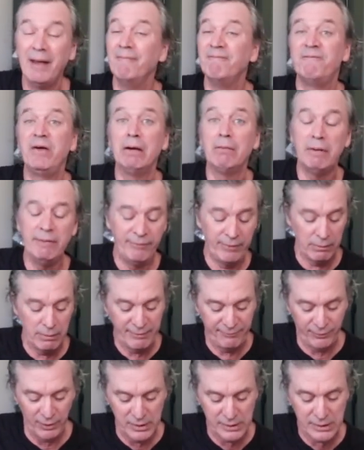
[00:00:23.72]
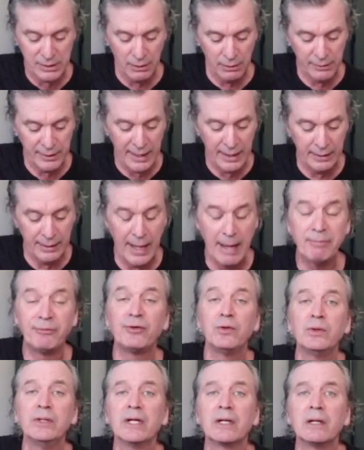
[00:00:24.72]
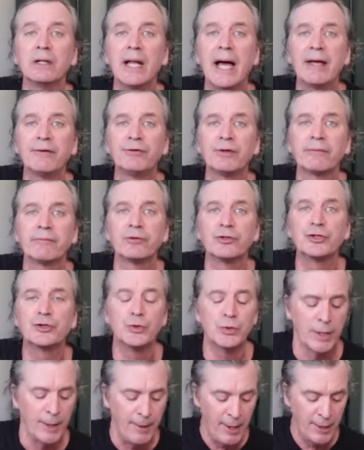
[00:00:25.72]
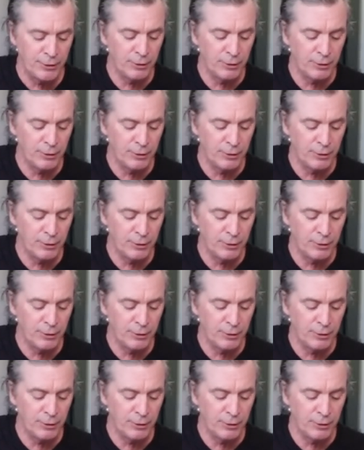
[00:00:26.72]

Very, very fun song and absolutely a classic for sure.